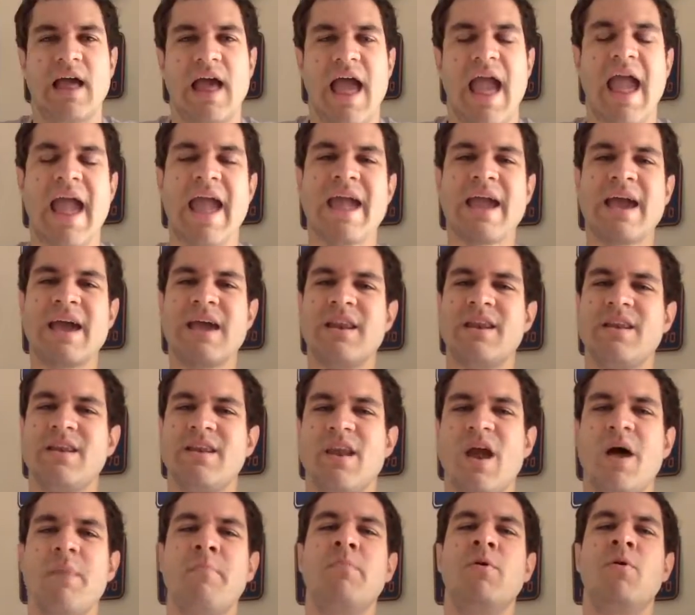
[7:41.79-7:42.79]
And
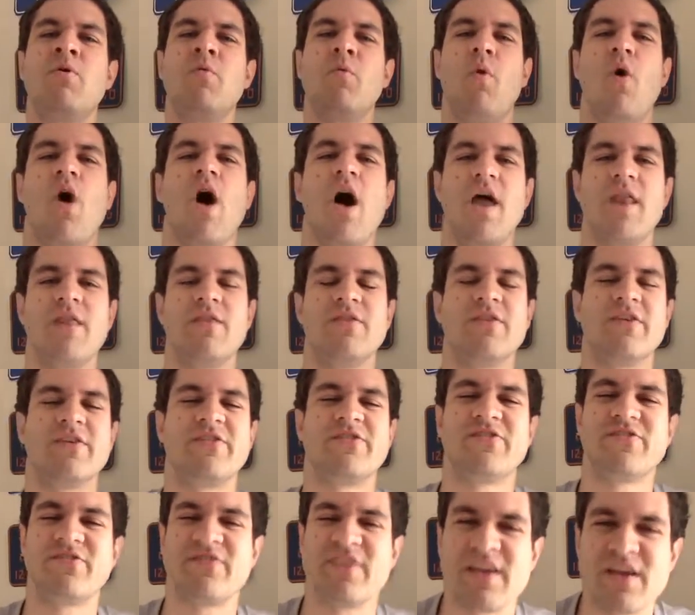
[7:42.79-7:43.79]
number 1, the
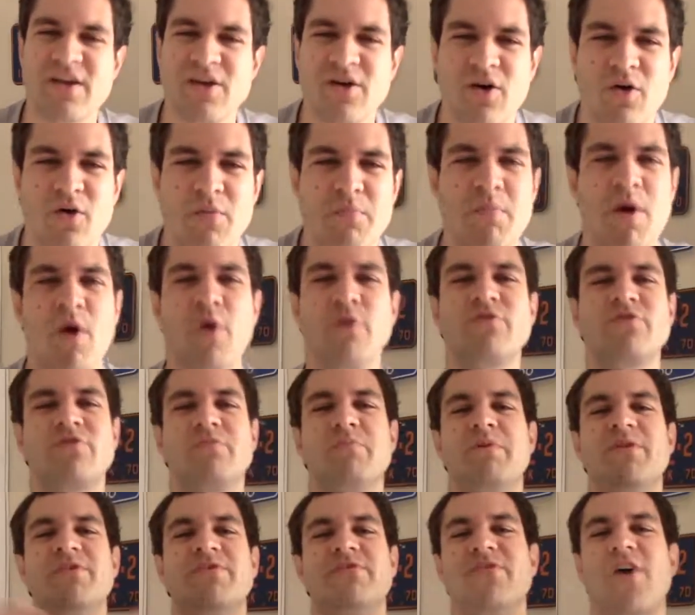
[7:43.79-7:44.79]
single most
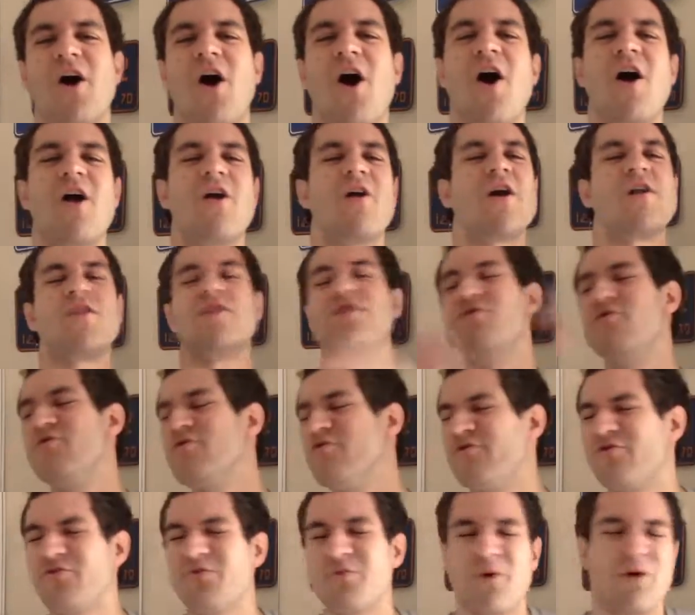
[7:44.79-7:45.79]
bizarre,
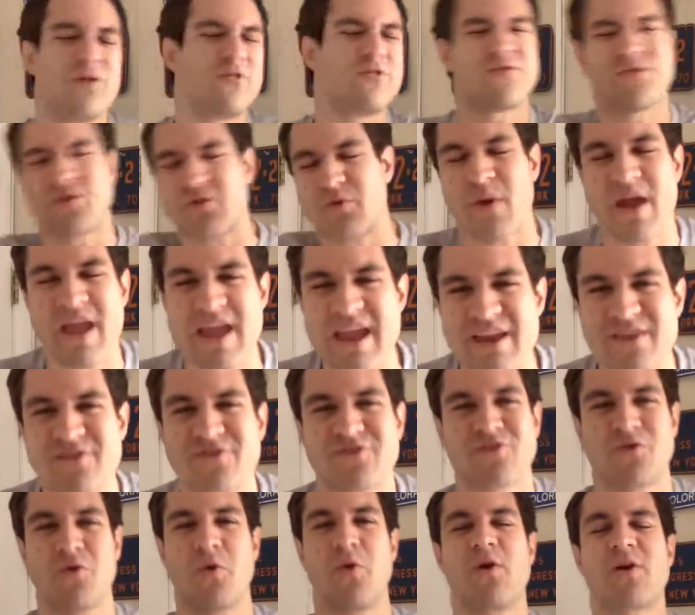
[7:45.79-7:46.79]
unusual,
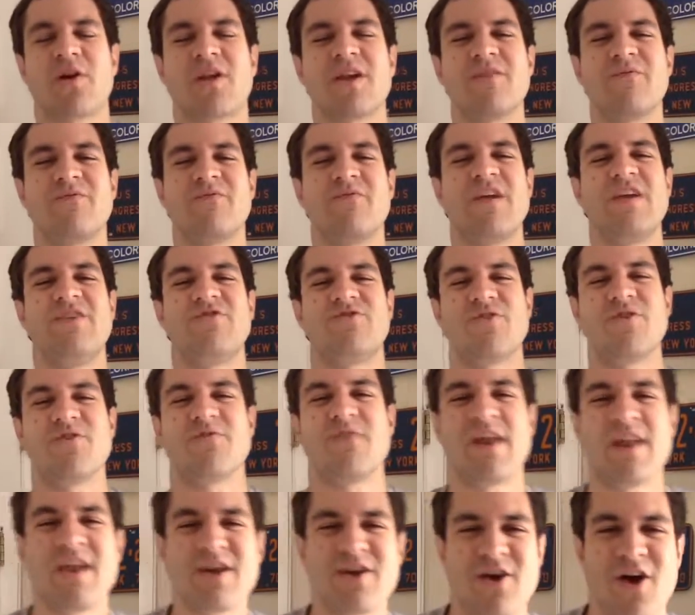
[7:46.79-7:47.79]
strange quirk and feature of
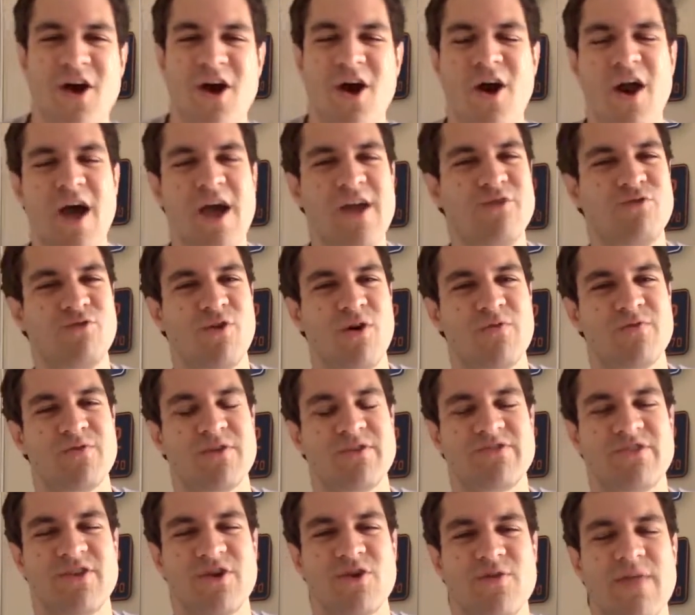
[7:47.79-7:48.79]
any car I drove
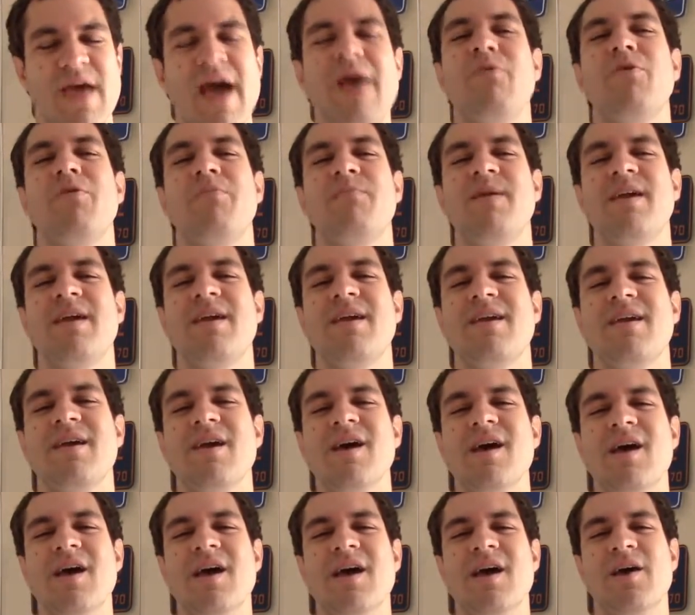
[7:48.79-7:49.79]
this year, that would be
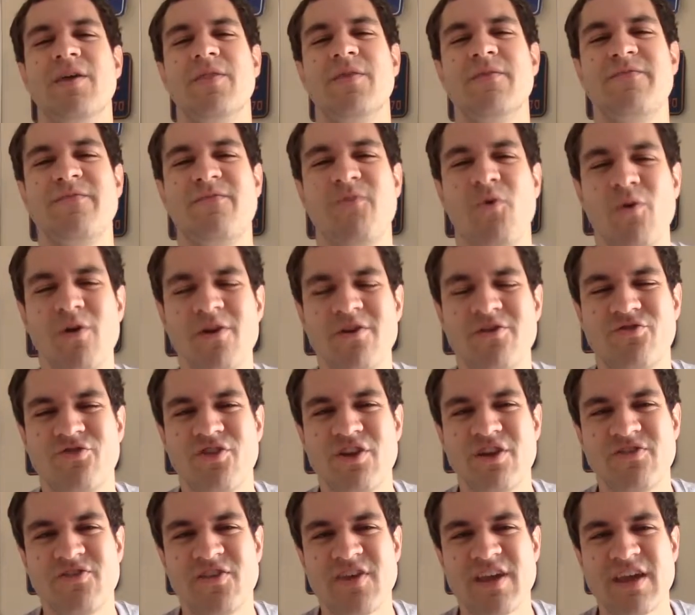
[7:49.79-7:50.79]
the Ford
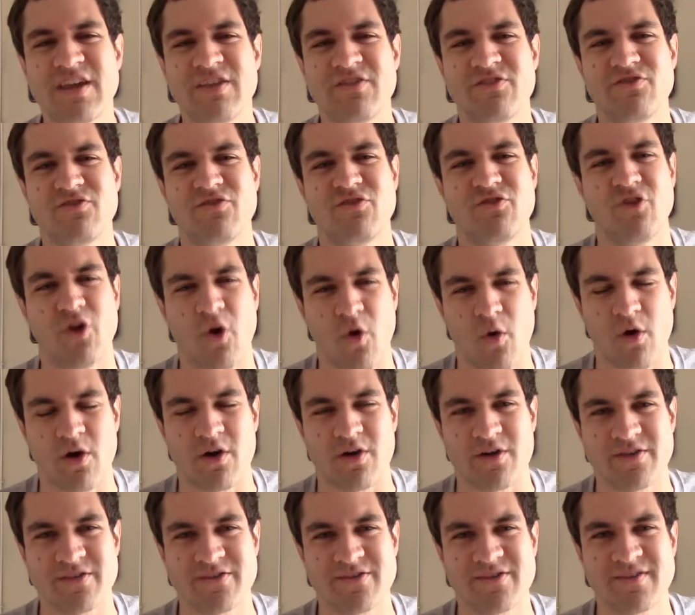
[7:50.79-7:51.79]
GT's
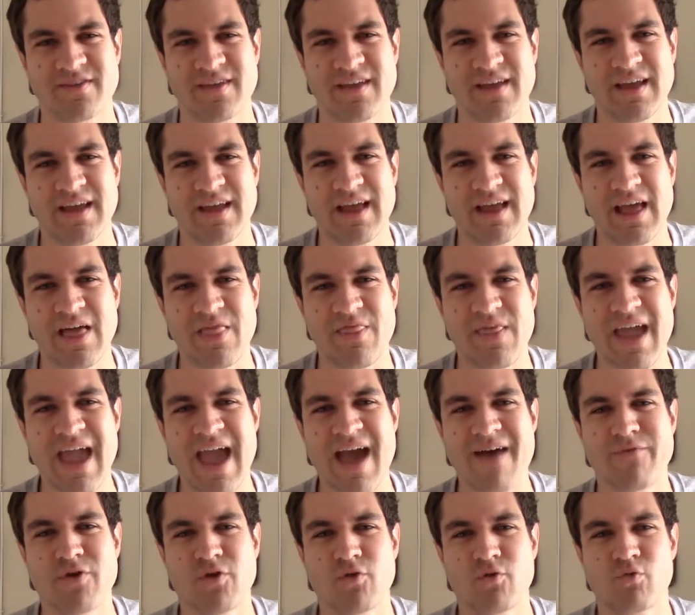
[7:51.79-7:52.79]
doors. They
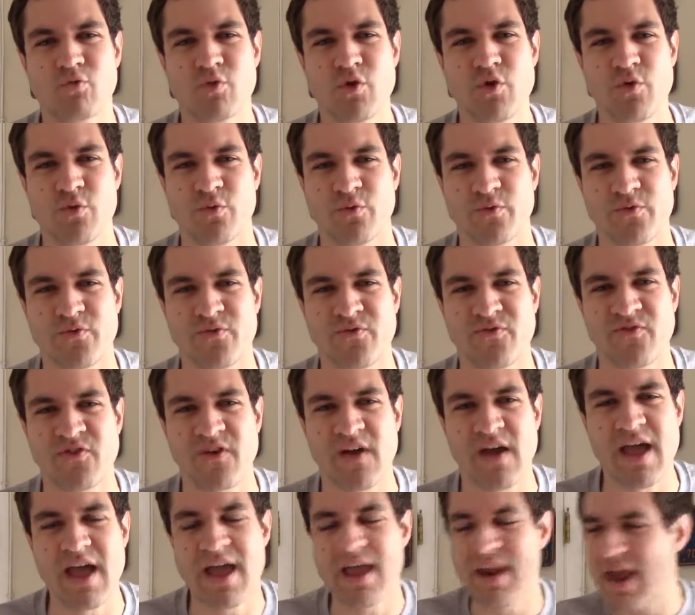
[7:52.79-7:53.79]
have a roof.
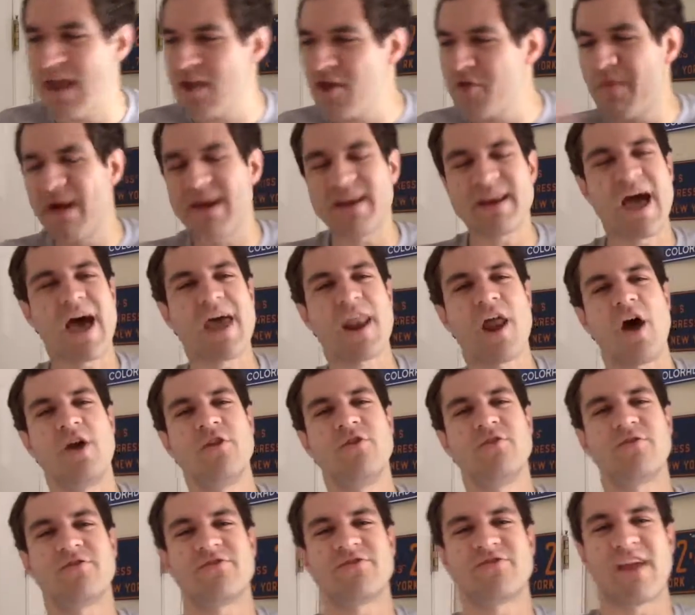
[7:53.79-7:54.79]
Now you might not
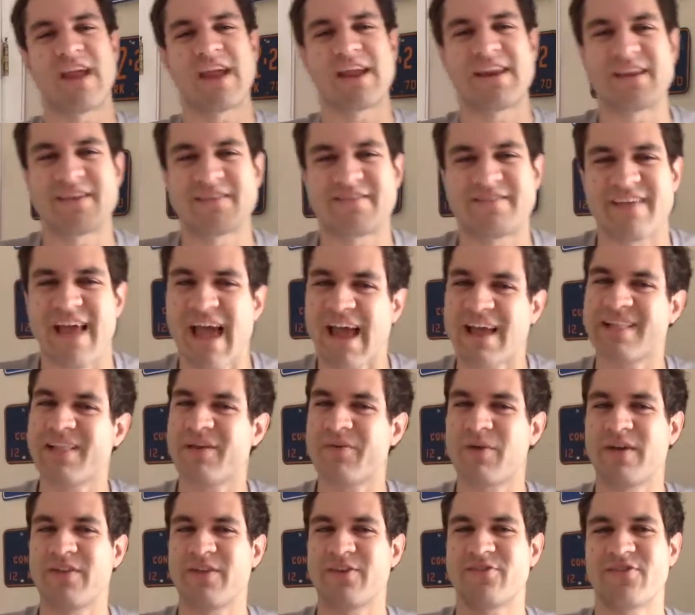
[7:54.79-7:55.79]
understand exactly
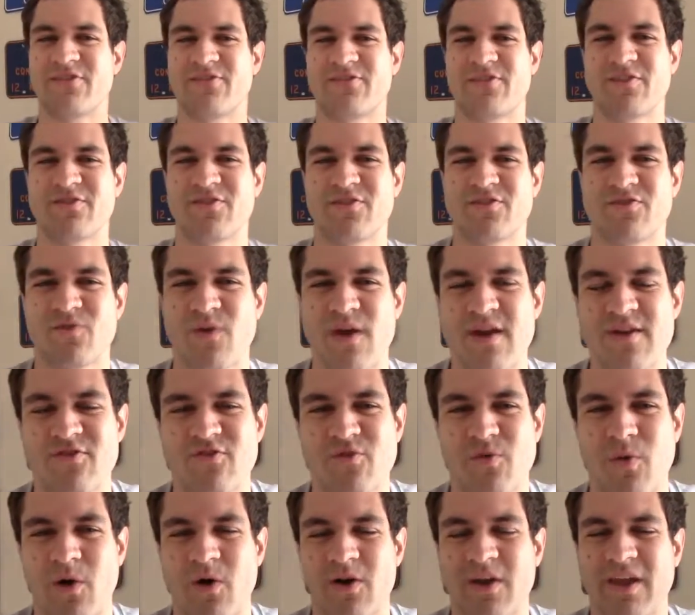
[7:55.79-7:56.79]
why this is such a strange
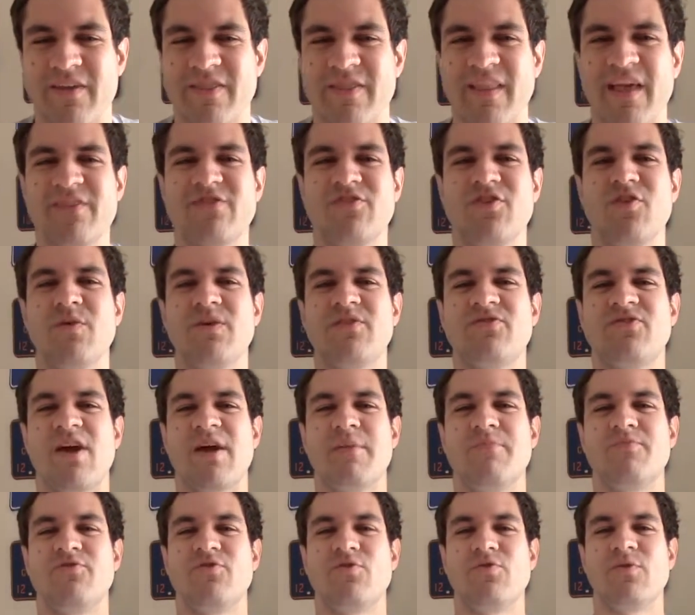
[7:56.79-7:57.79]
quirk unless you
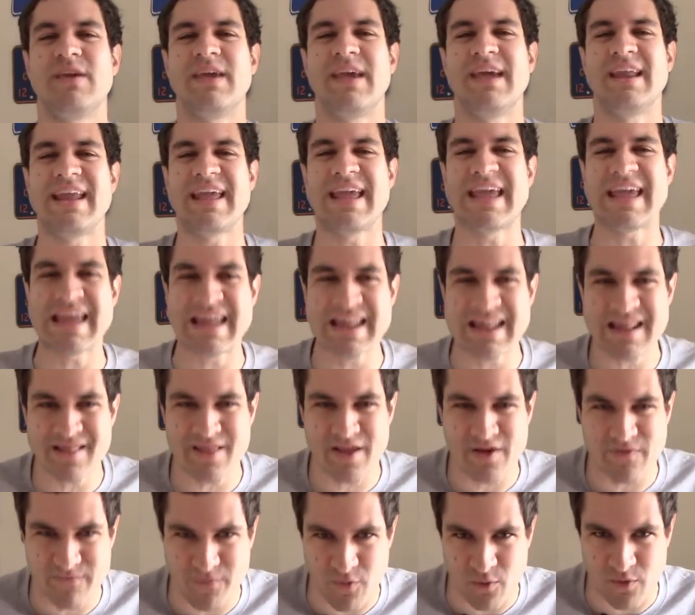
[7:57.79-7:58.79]
attempt to get in
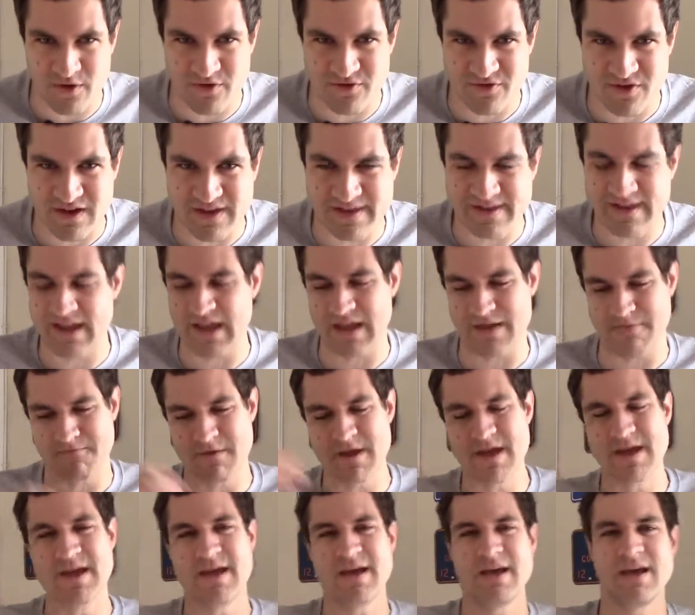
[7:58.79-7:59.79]
the Ford GT.
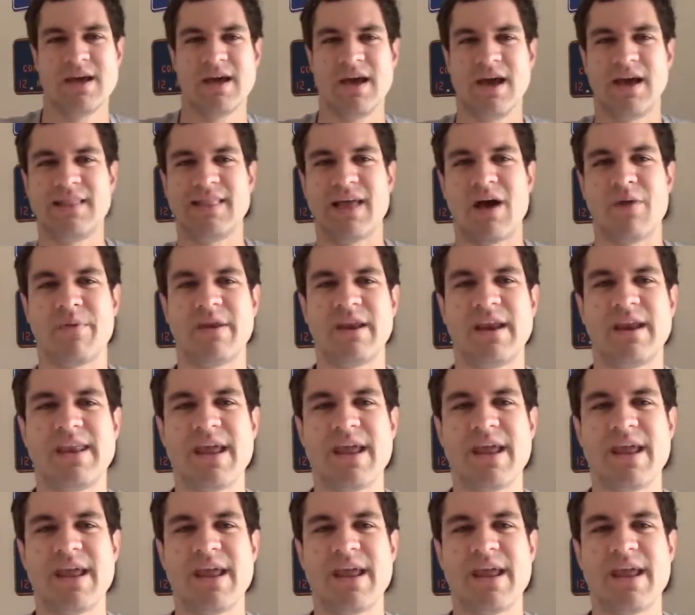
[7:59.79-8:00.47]
Allow me to